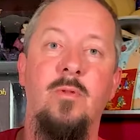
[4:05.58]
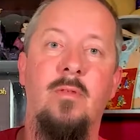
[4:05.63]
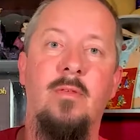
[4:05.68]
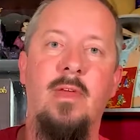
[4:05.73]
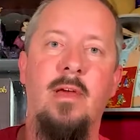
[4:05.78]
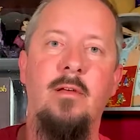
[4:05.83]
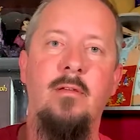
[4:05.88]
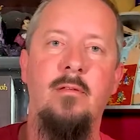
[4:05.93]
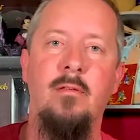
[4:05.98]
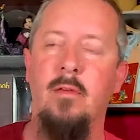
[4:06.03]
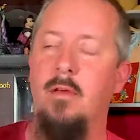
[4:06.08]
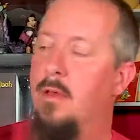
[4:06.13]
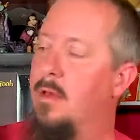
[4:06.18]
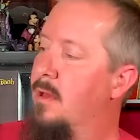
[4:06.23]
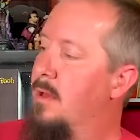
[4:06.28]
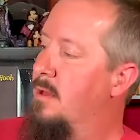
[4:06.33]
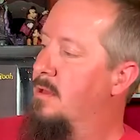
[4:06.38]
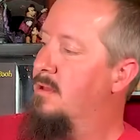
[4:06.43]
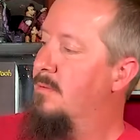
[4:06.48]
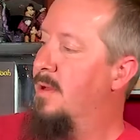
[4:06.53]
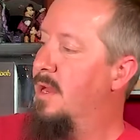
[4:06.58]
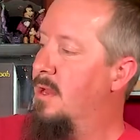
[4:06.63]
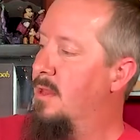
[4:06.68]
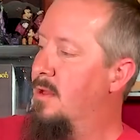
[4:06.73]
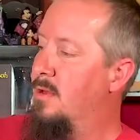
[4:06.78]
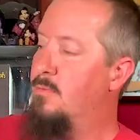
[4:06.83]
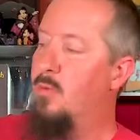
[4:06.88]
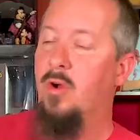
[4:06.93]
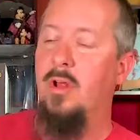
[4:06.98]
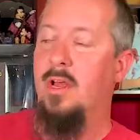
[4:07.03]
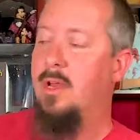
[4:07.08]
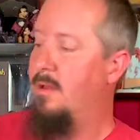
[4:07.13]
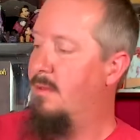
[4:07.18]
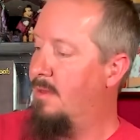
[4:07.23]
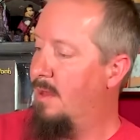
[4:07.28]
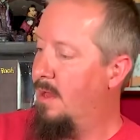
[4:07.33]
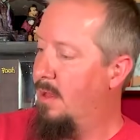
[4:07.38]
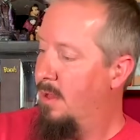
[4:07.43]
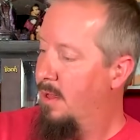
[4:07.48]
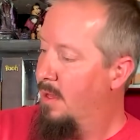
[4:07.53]
cells to make it look more like a
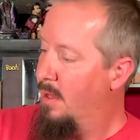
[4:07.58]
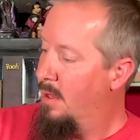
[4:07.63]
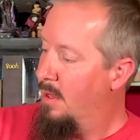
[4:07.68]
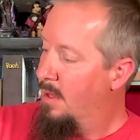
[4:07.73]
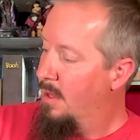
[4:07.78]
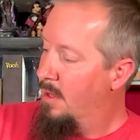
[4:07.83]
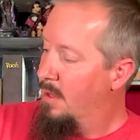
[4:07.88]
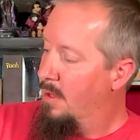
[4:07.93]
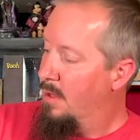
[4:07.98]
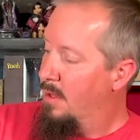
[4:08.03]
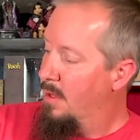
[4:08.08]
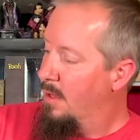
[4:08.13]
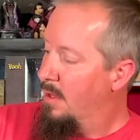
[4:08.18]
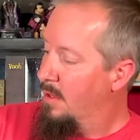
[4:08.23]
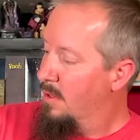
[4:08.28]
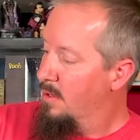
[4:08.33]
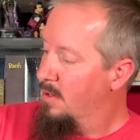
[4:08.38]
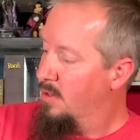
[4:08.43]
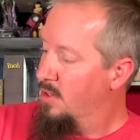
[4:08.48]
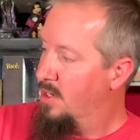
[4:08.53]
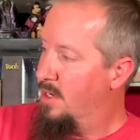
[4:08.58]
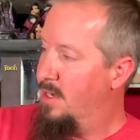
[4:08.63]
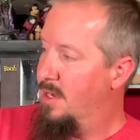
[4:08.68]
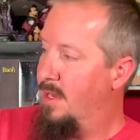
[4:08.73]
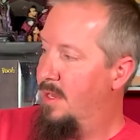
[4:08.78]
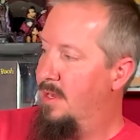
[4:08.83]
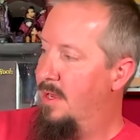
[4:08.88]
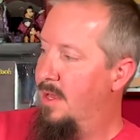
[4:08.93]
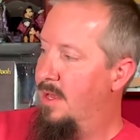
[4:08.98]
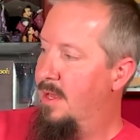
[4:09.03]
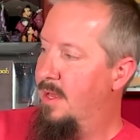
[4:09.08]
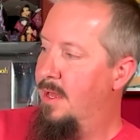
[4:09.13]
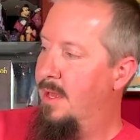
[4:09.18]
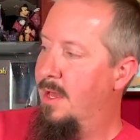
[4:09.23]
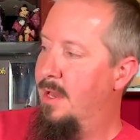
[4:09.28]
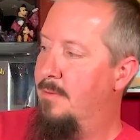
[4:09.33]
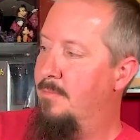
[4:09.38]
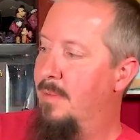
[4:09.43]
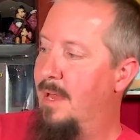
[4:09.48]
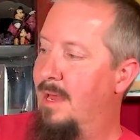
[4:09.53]
cell. She did
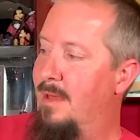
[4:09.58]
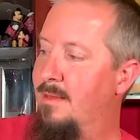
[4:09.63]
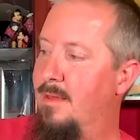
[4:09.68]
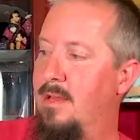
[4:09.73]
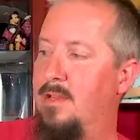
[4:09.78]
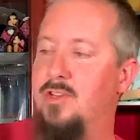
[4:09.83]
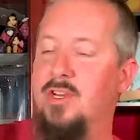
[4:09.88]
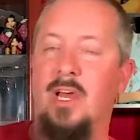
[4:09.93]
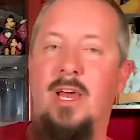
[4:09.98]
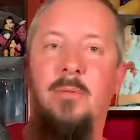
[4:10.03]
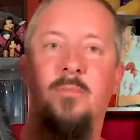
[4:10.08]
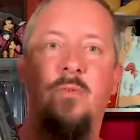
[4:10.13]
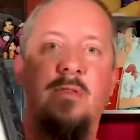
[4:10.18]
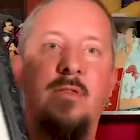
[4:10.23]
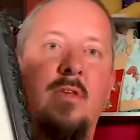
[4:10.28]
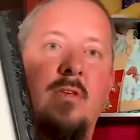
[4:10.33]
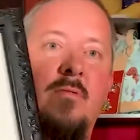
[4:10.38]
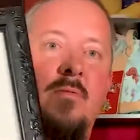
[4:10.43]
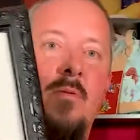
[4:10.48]
an amazing job with this